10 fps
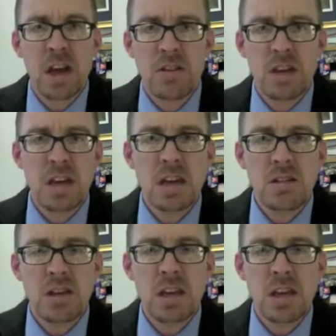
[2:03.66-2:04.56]
the,
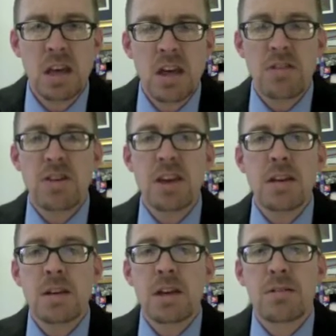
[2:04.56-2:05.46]
the, the
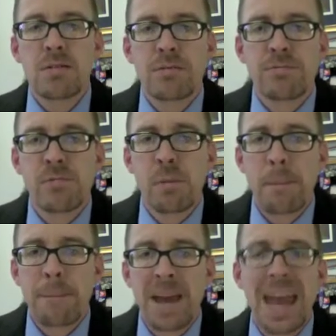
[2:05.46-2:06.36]

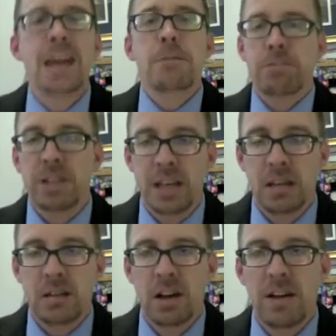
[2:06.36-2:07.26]
panoply
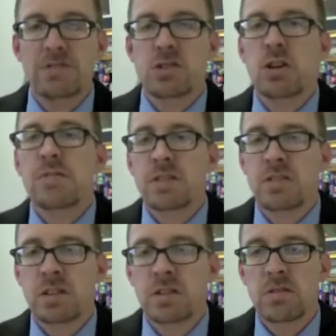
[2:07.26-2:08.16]
of
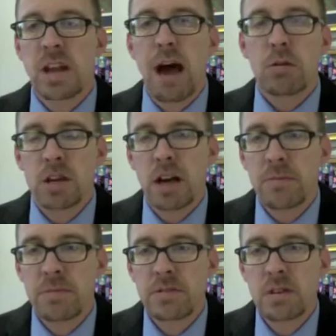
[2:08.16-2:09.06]
services and
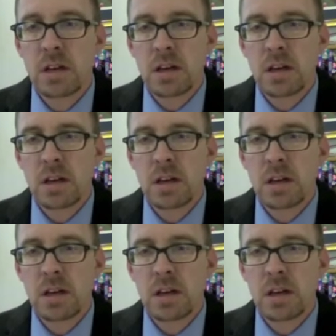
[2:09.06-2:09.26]
outcomes